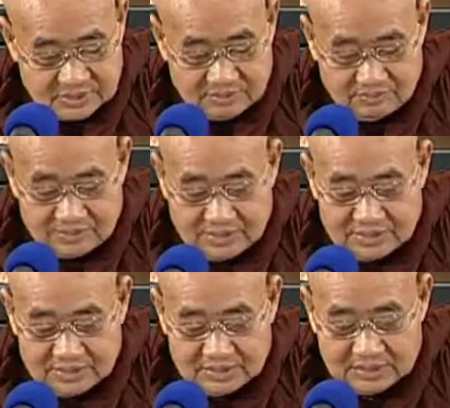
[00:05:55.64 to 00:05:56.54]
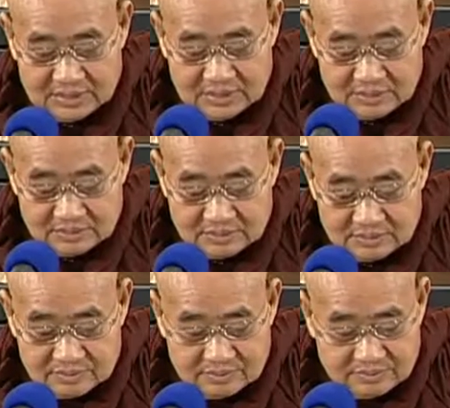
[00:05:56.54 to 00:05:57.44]
bright light in
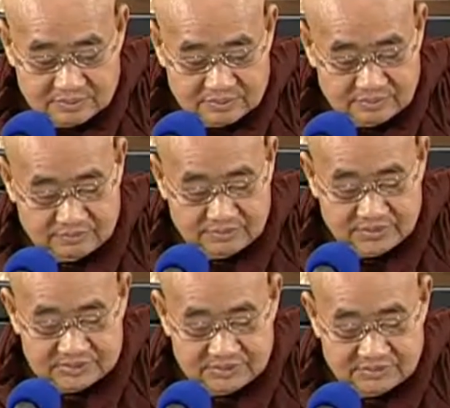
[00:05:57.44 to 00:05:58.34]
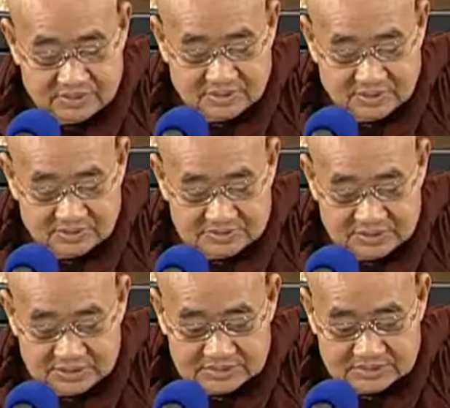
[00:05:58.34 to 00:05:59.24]
visible
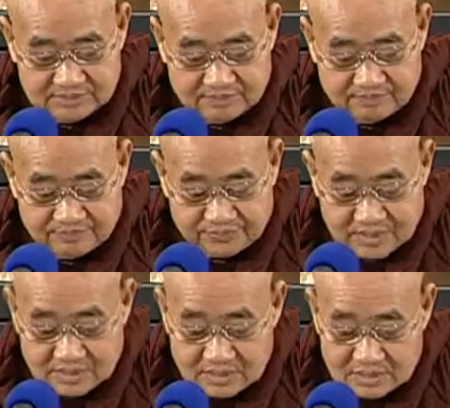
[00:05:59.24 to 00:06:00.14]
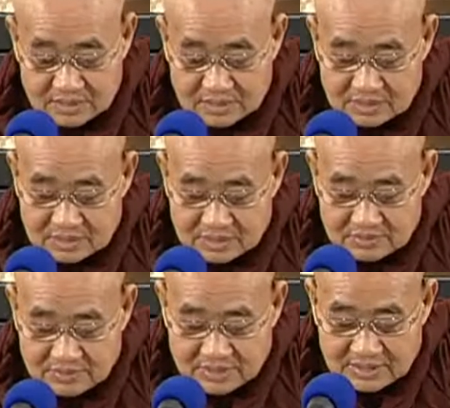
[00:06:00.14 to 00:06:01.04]
objects. The bright